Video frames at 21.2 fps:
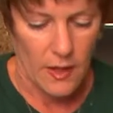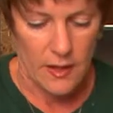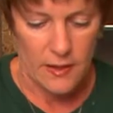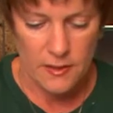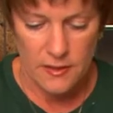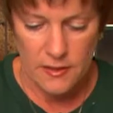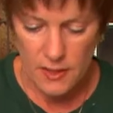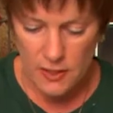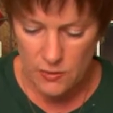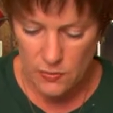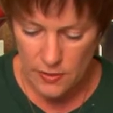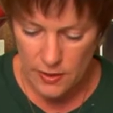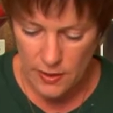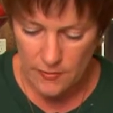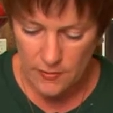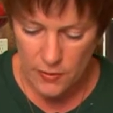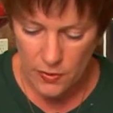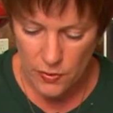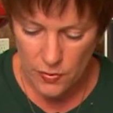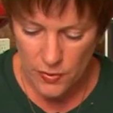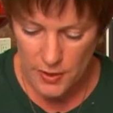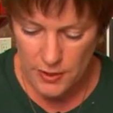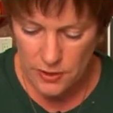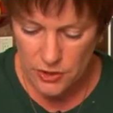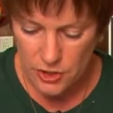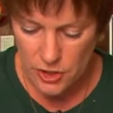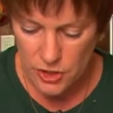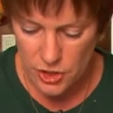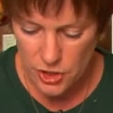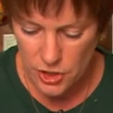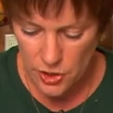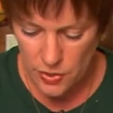I think what I'm going
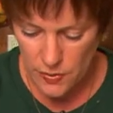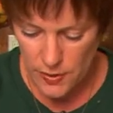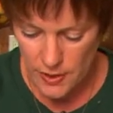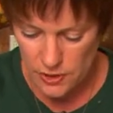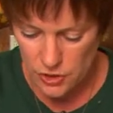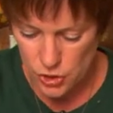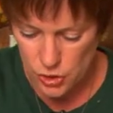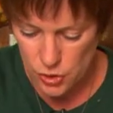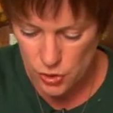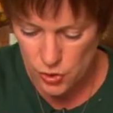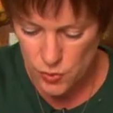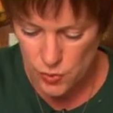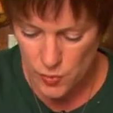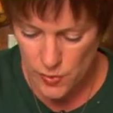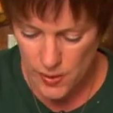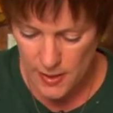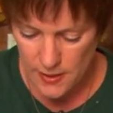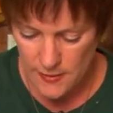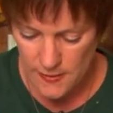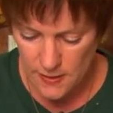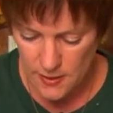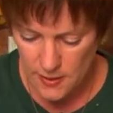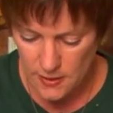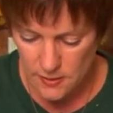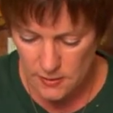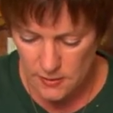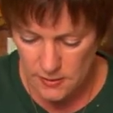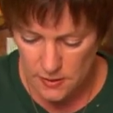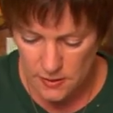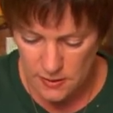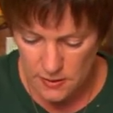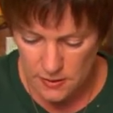to do is shred
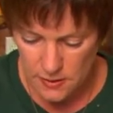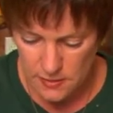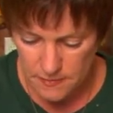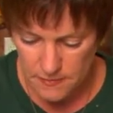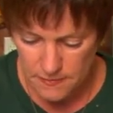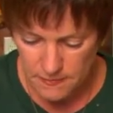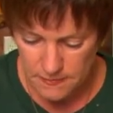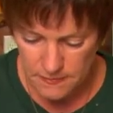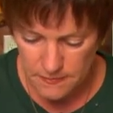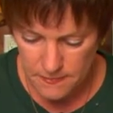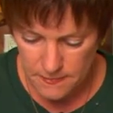this into